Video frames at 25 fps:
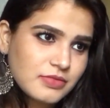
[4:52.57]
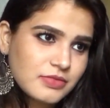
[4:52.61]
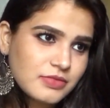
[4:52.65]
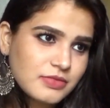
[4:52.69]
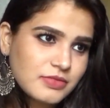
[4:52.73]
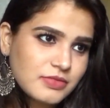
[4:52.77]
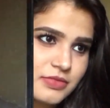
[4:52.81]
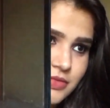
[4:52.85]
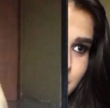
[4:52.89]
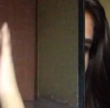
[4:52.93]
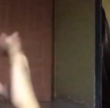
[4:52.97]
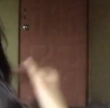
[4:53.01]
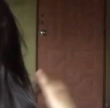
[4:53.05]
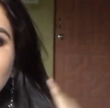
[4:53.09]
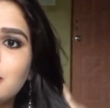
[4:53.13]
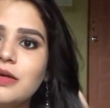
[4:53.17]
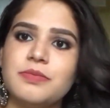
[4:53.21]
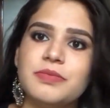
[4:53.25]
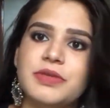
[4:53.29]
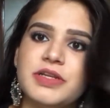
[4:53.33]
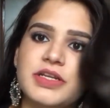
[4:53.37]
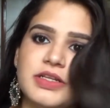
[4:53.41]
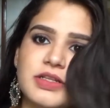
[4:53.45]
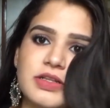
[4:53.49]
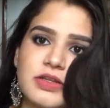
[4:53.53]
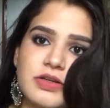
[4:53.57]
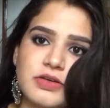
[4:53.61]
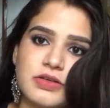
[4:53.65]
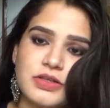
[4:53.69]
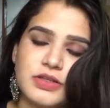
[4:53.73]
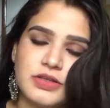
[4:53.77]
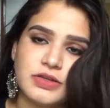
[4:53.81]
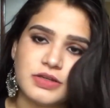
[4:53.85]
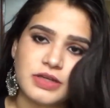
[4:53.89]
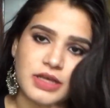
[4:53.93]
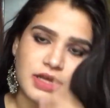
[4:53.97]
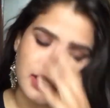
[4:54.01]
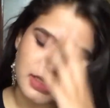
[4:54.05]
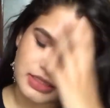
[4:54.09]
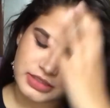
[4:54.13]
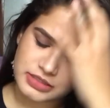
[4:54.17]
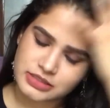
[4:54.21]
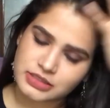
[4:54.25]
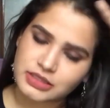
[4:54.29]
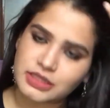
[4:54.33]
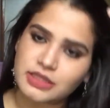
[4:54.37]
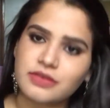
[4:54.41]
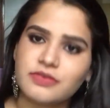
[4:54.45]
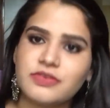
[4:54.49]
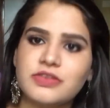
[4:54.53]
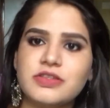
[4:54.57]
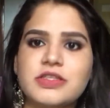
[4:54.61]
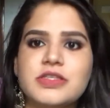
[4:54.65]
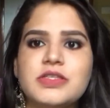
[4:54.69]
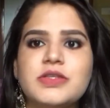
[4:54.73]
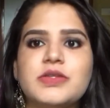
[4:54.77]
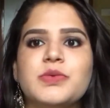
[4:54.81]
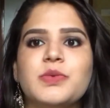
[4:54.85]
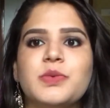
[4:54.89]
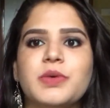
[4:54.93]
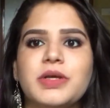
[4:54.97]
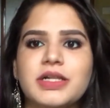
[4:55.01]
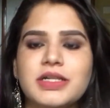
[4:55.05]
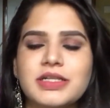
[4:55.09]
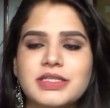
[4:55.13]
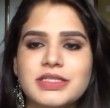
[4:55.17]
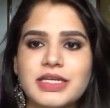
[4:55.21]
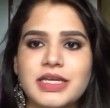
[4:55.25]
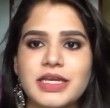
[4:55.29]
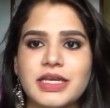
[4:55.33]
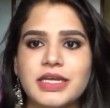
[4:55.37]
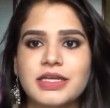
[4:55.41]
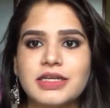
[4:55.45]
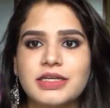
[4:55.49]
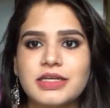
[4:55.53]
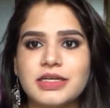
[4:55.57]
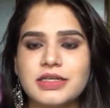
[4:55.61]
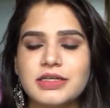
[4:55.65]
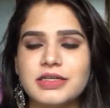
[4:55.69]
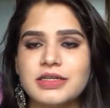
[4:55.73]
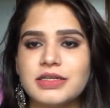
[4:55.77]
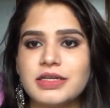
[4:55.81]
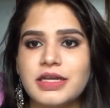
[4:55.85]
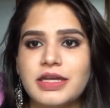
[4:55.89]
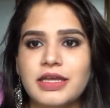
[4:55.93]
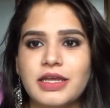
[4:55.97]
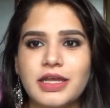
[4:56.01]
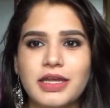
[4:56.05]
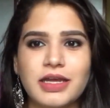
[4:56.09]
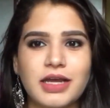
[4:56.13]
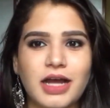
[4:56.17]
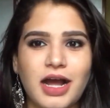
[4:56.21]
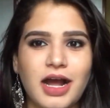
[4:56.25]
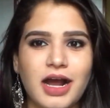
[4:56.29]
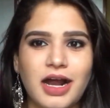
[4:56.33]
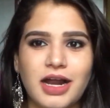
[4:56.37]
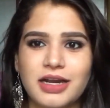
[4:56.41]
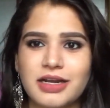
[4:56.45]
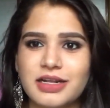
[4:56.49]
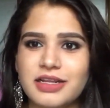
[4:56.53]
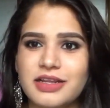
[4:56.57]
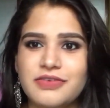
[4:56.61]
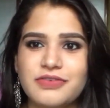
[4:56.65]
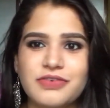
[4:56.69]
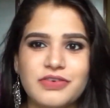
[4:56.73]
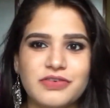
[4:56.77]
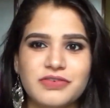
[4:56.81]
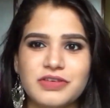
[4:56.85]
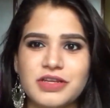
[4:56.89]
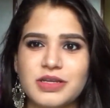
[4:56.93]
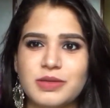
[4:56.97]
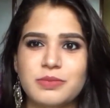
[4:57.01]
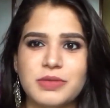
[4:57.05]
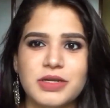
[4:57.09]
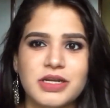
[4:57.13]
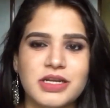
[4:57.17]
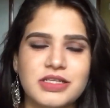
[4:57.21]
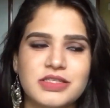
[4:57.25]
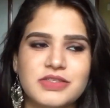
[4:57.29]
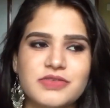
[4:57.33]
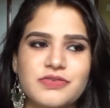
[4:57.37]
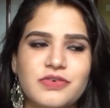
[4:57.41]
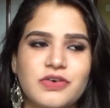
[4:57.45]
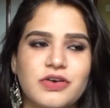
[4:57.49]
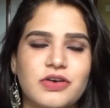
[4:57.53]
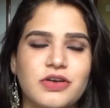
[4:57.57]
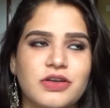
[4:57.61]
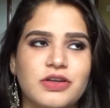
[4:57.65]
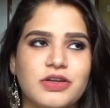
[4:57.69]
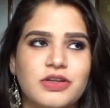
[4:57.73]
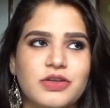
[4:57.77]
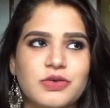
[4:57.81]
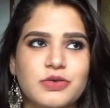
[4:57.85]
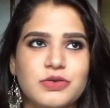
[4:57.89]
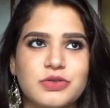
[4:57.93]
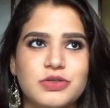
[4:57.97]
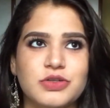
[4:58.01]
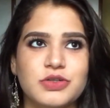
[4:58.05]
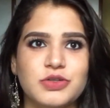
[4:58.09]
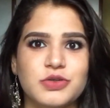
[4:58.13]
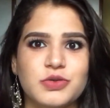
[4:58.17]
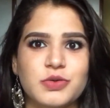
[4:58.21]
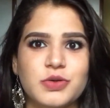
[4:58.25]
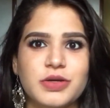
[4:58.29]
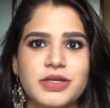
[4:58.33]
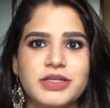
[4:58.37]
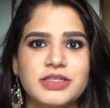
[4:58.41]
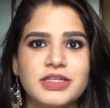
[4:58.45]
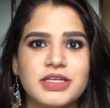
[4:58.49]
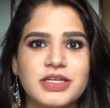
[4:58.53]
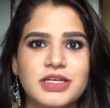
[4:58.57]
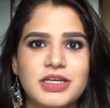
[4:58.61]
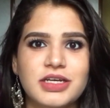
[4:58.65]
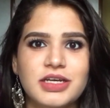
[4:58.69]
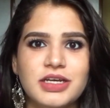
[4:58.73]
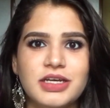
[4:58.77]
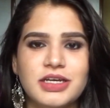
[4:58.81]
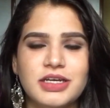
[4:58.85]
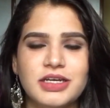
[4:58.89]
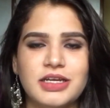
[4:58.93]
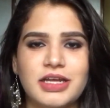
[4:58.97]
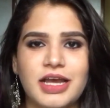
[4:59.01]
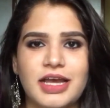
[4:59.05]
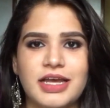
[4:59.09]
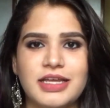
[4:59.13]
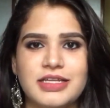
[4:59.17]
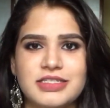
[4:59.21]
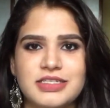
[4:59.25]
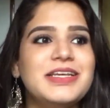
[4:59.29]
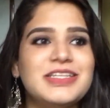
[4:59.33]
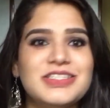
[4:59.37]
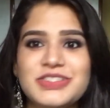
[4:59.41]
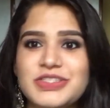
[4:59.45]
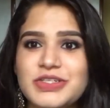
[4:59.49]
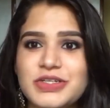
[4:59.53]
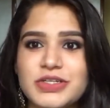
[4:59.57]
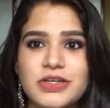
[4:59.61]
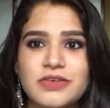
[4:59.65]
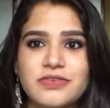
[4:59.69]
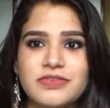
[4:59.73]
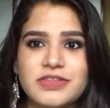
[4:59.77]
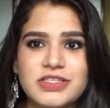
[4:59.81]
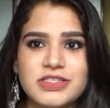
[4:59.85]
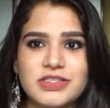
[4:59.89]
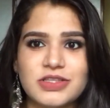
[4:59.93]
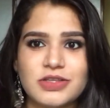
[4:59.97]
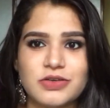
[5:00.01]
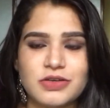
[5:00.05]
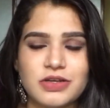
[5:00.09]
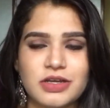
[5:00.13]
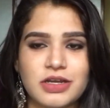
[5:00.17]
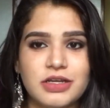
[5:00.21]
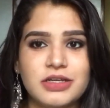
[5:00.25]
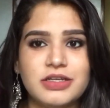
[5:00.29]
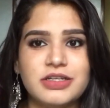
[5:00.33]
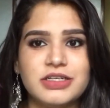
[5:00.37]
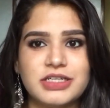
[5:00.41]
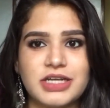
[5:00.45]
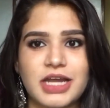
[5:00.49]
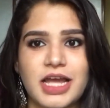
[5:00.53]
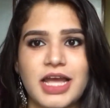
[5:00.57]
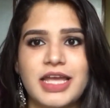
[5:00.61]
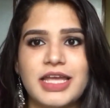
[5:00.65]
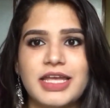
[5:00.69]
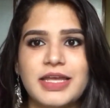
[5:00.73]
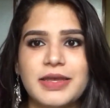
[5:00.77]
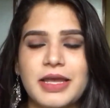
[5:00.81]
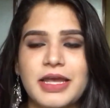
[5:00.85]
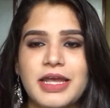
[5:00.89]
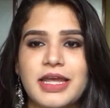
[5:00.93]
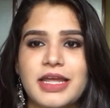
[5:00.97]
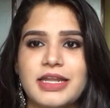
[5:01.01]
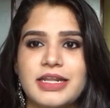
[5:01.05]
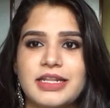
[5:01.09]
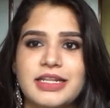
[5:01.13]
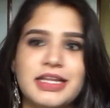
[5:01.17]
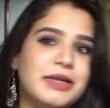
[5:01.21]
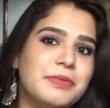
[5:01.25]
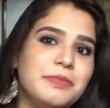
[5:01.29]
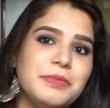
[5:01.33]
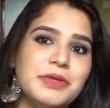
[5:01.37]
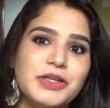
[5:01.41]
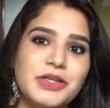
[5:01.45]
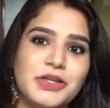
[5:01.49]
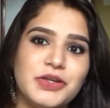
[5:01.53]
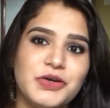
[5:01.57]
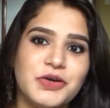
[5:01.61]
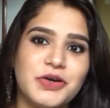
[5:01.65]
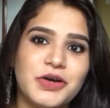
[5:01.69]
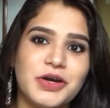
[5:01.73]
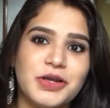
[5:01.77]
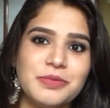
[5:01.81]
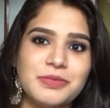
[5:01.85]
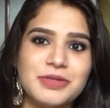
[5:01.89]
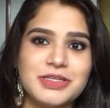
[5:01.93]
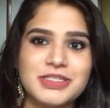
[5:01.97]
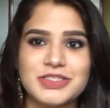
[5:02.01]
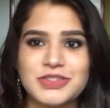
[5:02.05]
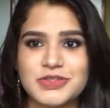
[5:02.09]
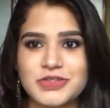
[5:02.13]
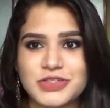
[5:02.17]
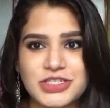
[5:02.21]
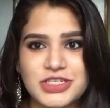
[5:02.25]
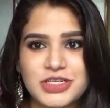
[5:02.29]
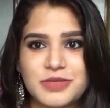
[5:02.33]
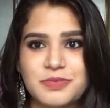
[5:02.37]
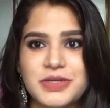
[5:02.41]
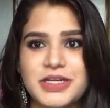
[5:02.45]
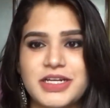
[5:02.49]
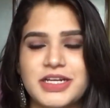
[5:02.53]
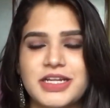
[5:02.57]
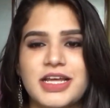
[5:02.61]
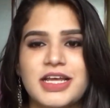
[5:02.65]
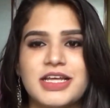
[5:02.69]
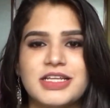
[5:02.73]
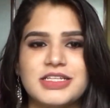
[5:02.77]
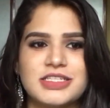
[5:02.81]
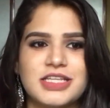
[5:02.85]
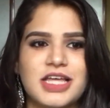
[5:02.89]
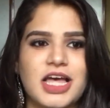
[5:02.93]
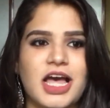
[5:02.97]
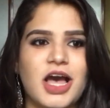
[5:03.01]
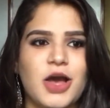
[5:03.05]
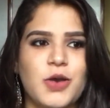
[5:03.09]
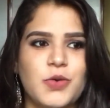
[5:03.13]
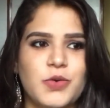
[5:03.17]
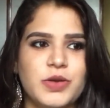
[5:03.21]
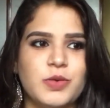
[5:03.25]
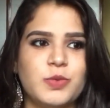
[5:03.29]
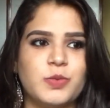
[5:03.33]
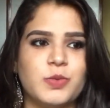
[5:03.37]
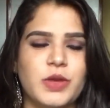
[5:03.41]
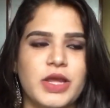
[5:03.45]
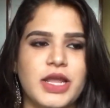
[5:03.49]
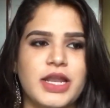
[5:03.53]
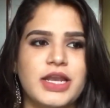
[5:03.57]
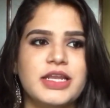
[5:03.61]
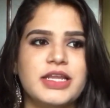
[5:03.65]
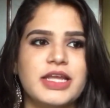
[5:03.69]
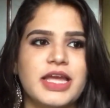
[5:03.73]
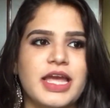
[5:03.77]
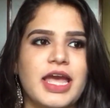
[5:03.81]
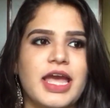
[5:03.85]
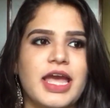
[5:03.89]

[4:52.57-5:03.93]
This is the complete look, you guys. This will take hardly 15 minutes for you to do it. Please do give this look a try and let me know on my social medias how it went.